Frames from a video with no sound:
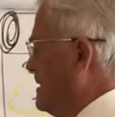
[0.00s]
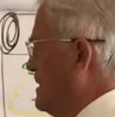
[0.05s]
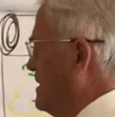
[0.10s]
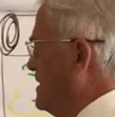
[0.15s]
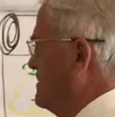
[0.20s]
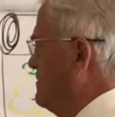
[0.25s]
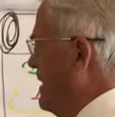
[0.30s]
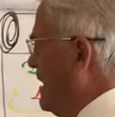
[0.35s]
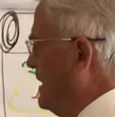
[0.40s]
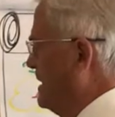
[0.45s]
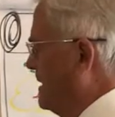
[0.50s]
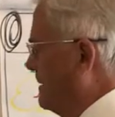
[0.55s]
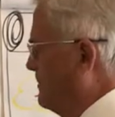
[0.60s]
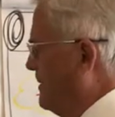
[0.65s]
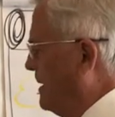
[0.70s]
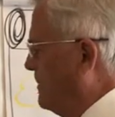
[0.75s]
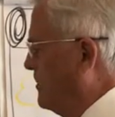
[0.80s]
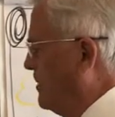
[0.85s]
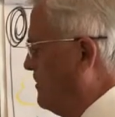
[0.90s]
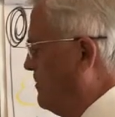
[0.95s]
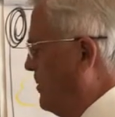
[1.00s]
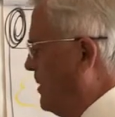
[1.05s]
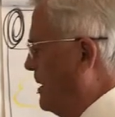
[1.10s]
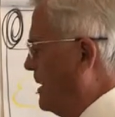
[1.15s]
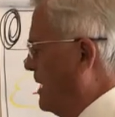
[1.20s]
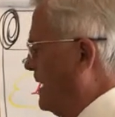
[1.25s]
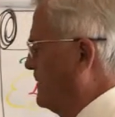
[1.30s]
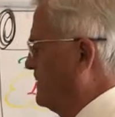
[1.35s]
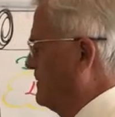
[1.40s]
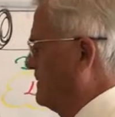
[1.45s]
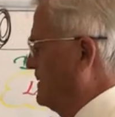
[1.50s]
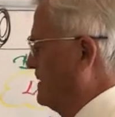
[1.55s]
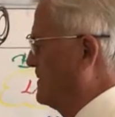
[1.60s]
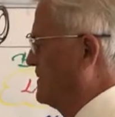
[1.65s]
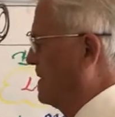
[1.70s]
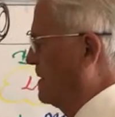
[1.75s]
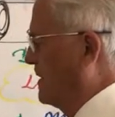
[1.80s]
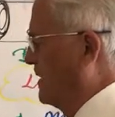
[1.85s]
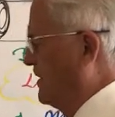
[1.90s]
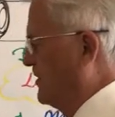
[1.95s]
Despite that people who work into this
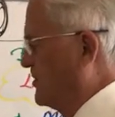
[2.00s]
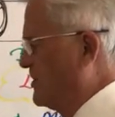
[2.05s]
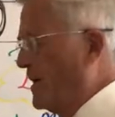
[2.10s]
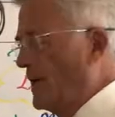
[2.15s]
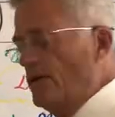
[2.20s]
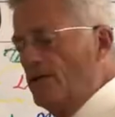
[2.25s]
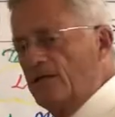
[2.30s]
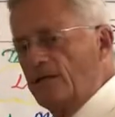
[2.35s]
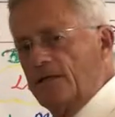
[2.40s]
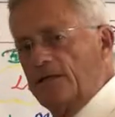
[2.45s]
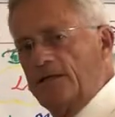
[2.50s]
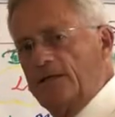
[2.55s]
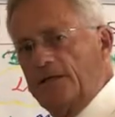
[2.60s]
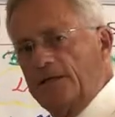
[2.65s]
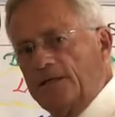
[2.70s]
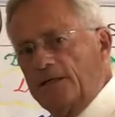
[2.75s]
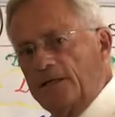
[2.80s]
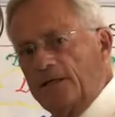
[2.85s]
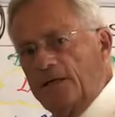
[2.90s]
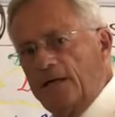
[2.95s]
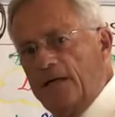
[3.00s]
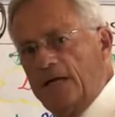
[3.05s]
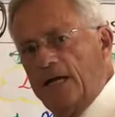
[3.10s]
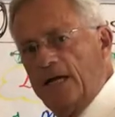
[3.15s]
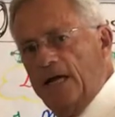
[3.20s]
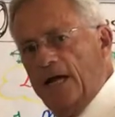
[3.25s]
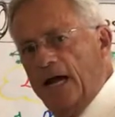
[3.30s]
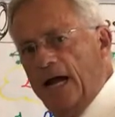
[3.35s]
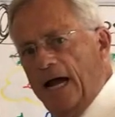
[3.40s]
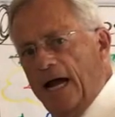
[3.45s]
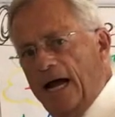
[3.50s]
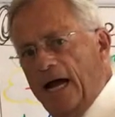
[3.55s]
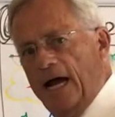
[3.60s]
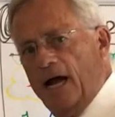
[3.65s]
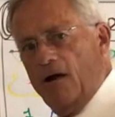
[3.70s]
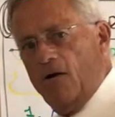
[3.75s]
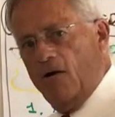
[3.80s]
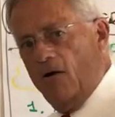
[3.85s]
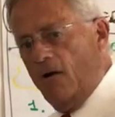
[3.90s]
organization here are